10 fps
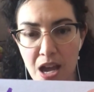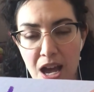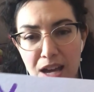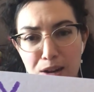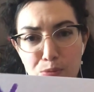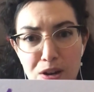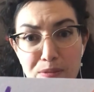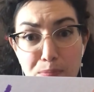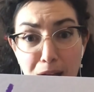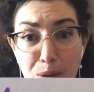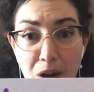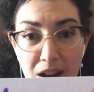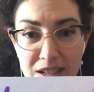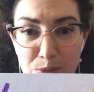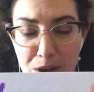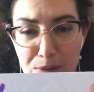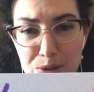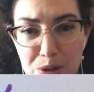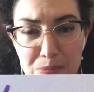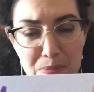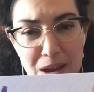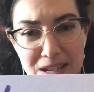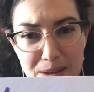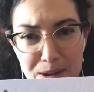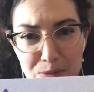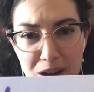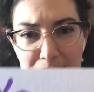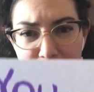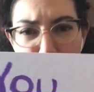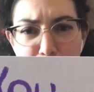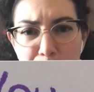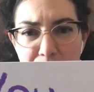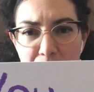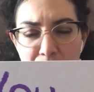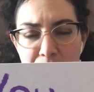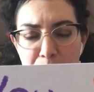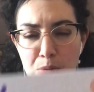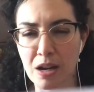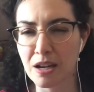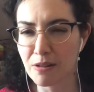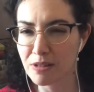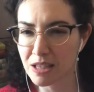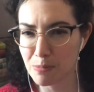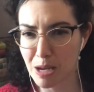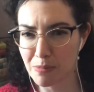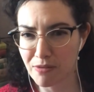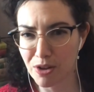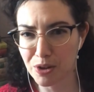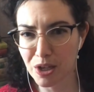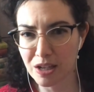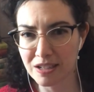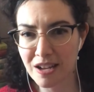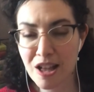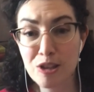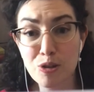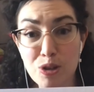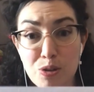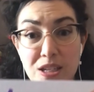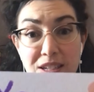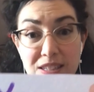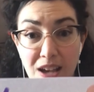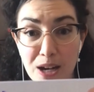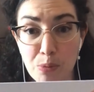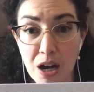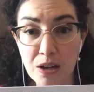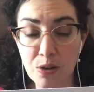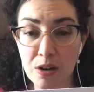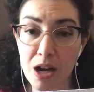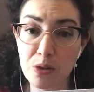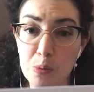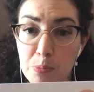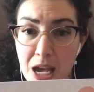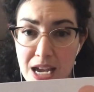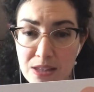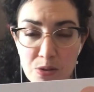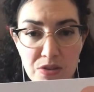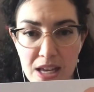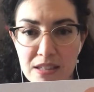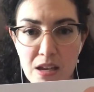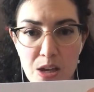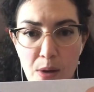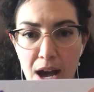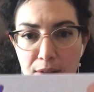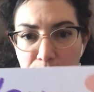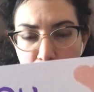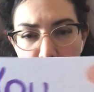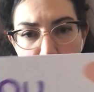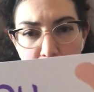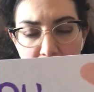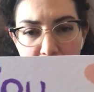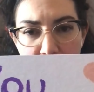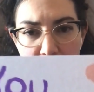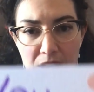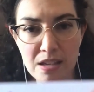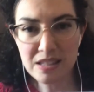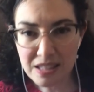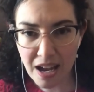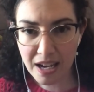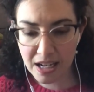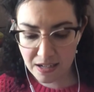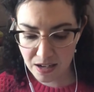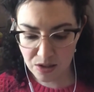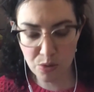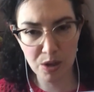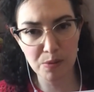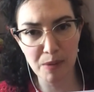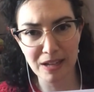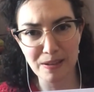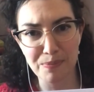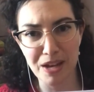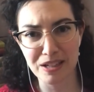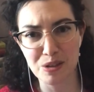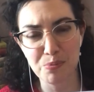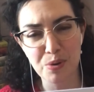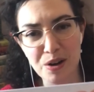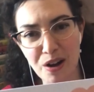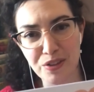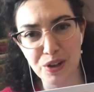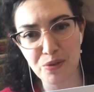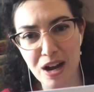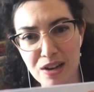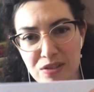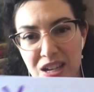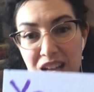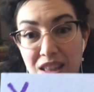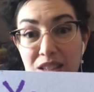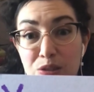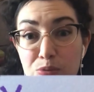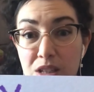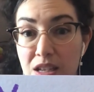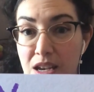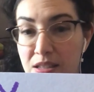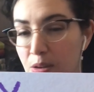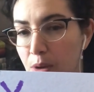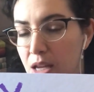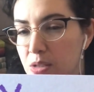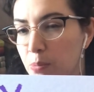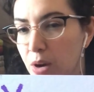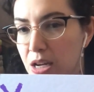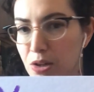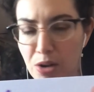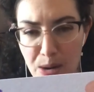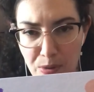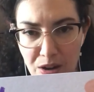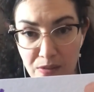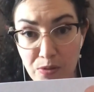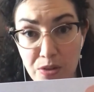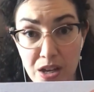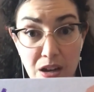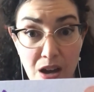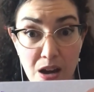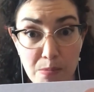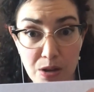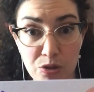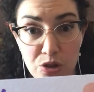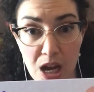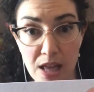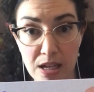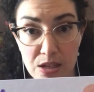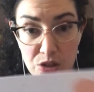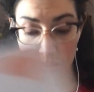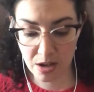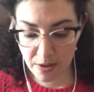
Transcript: And on one of my walks, when I was doing my pandemic walk, someone wrote this on the sidewalk and it really made me feel good. So using sidewalk or other paints or things that you have, you could make a sign, you could make something to put on the ground. That's a really easy way to brighten your neighborhood for the Anonymouse challenge.